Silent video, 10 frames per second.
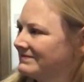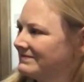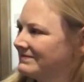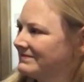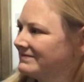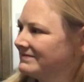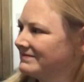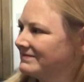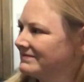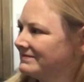
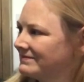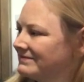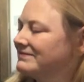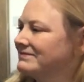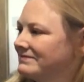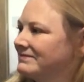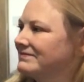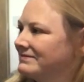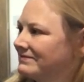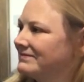
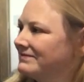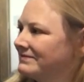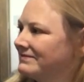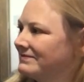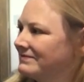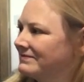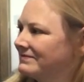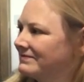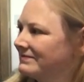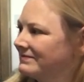
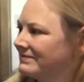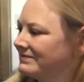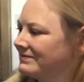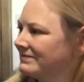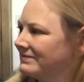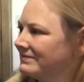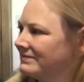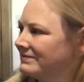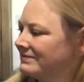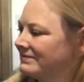[no speech]